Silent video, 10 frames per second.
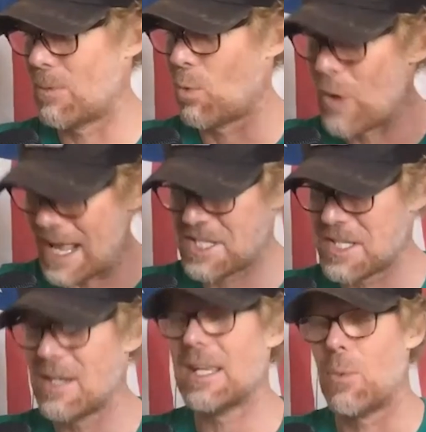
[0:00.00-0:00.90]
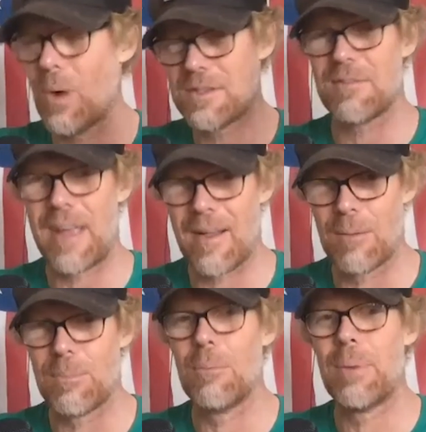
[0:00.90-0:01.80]
rested. He was
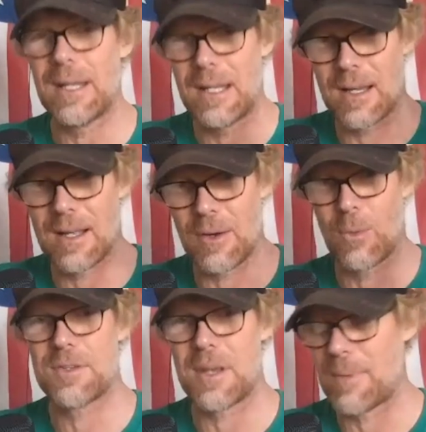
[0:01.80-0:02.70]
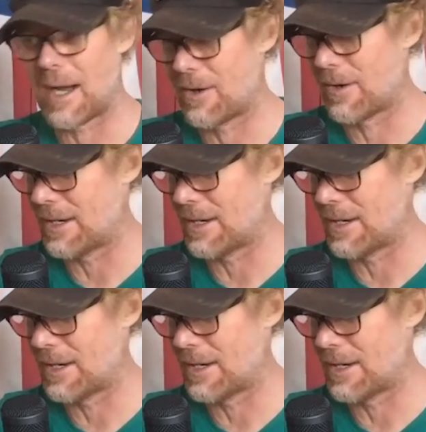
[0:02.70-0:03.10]
available, but there was a minor